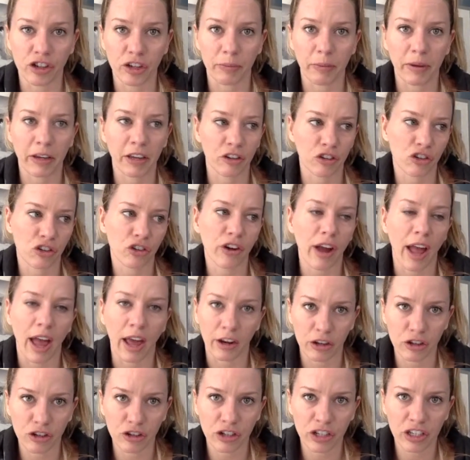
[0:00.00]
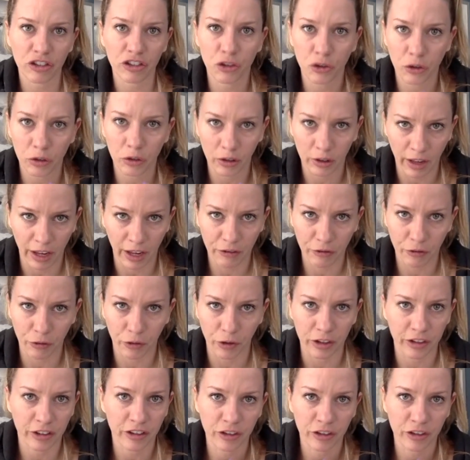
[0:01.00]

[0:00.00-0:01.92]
because your energy is your life force.